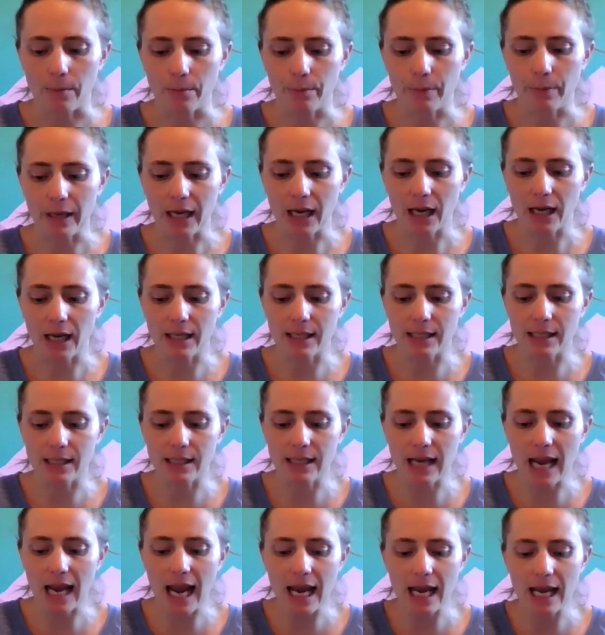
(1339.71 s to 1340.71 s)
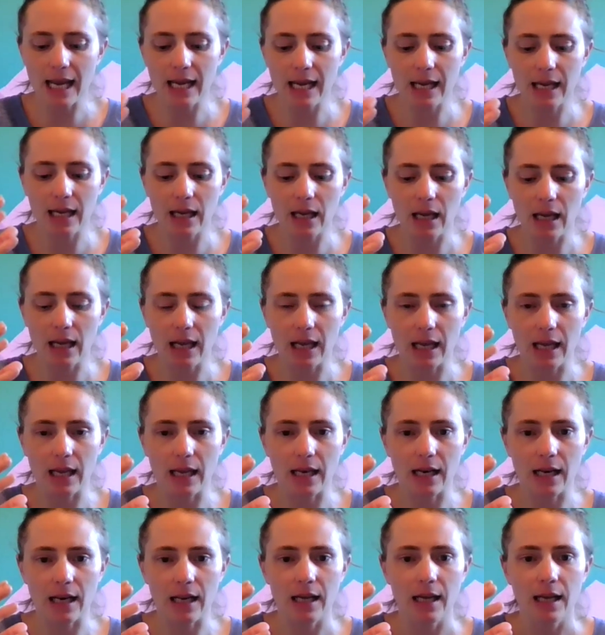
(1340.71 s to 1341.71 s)
Because staying
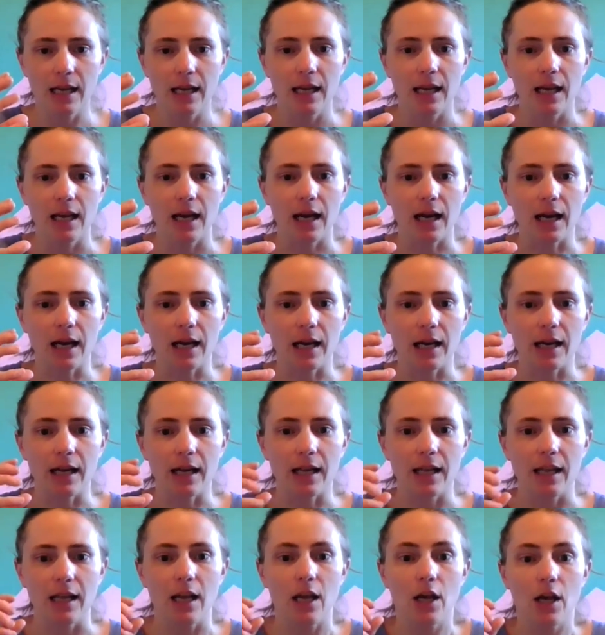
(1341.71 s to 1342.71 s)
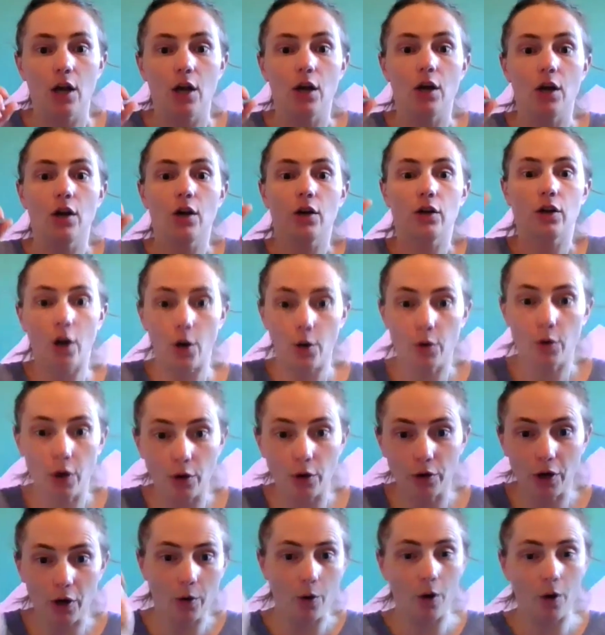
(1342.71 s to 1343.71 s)
in go,
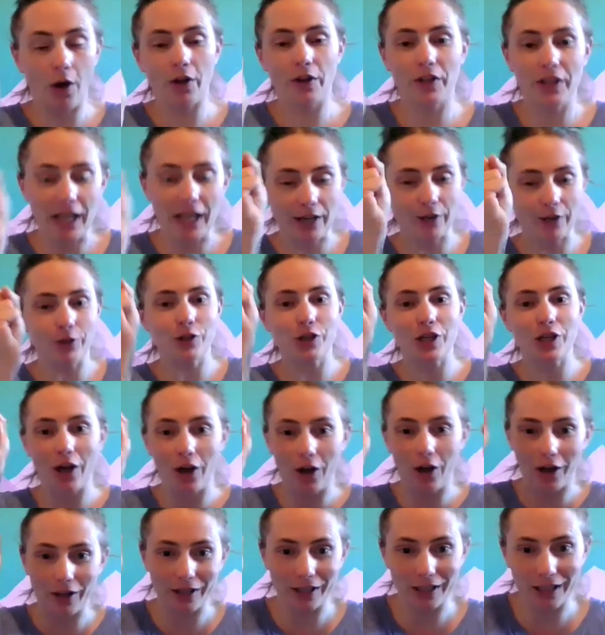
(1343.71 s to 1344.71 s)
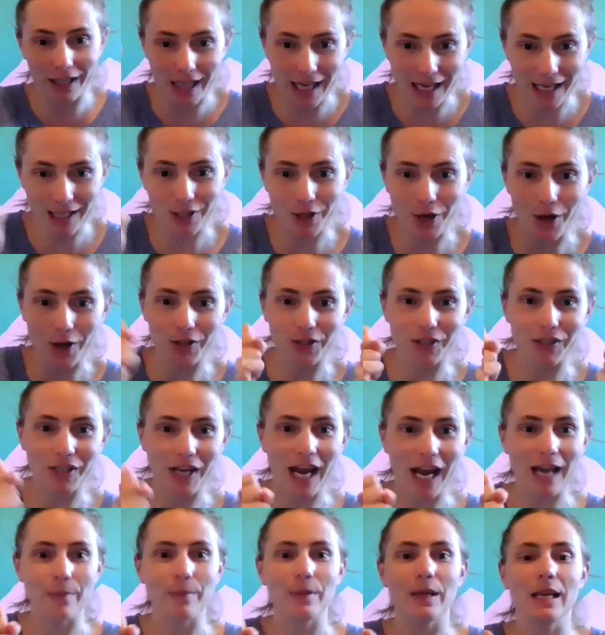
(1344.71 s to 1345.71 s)
go, go, all the energy, all the things, all the
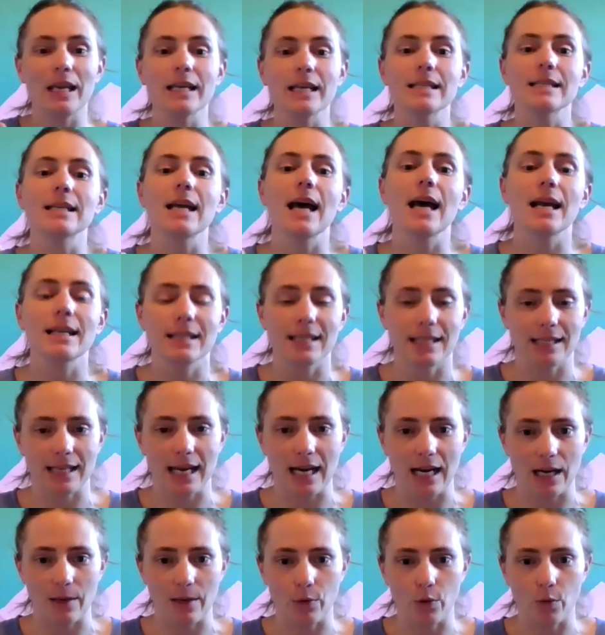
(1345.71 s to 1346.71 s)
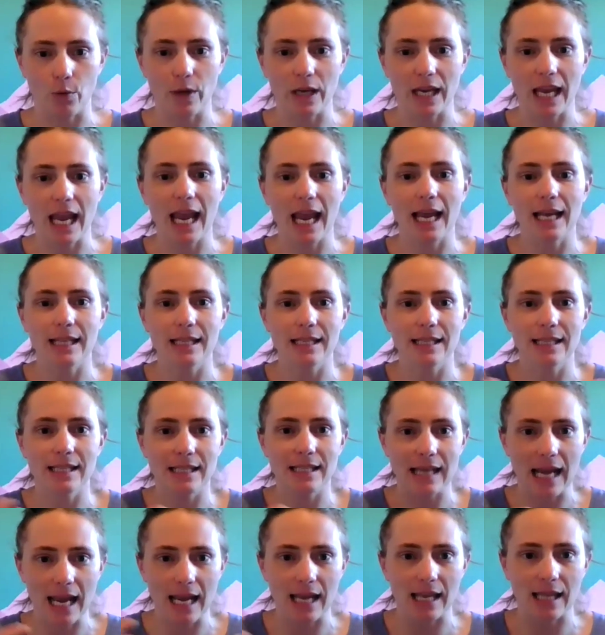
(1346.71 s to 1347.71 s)
time is not sustainable. We can't
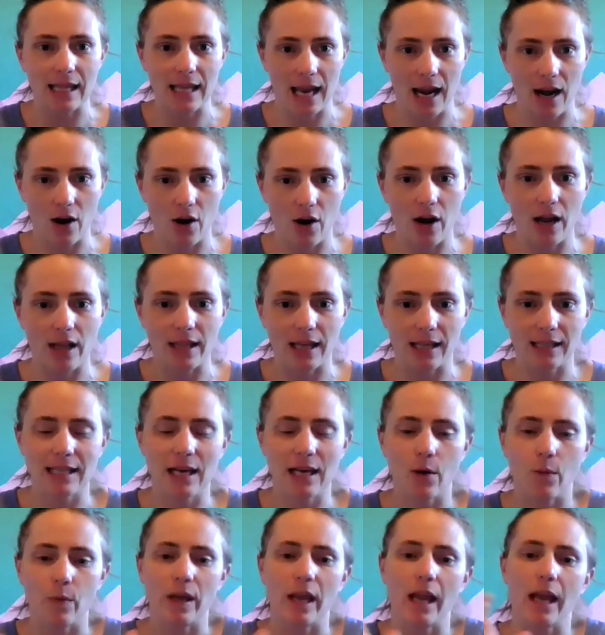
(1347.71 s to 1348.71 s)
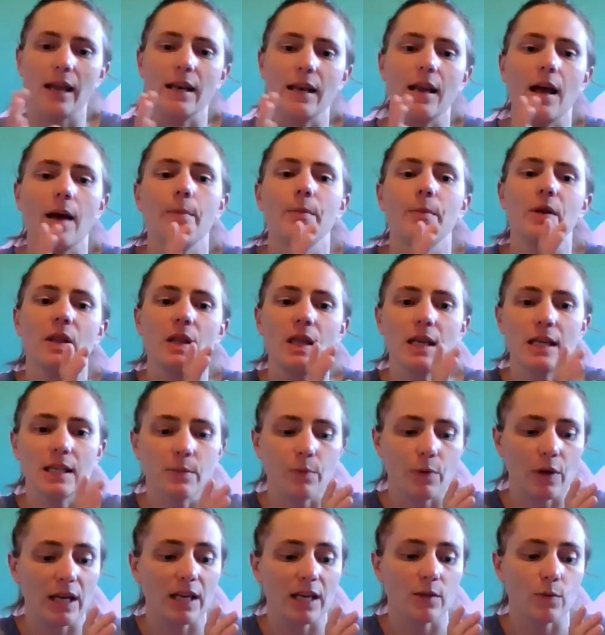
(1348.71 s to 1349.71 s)
stay there. And that's how we end up in
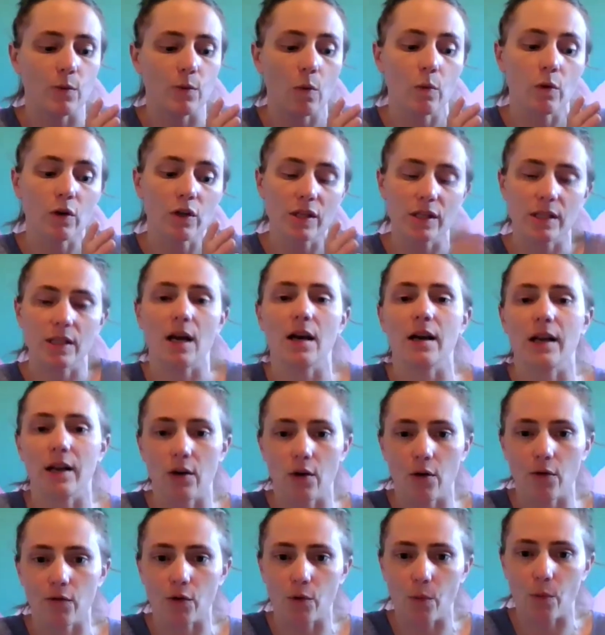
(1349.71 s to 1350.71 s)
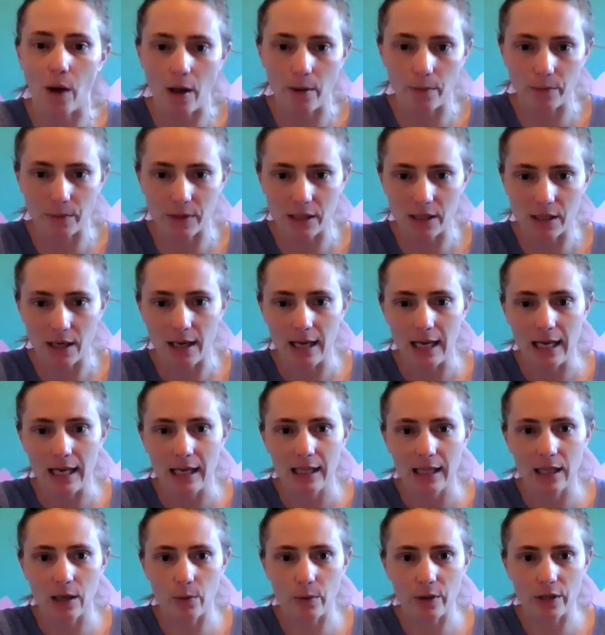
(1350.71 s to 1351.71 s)
this place where we're stuck and overwhelmed
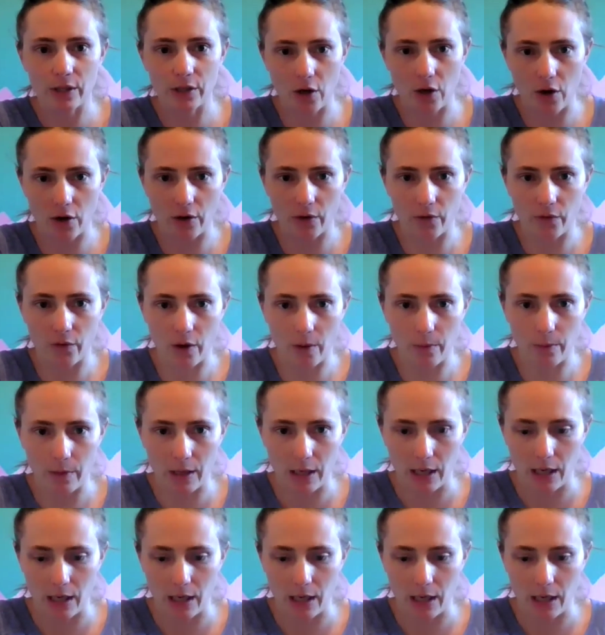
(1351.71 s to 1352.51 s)
that we started from.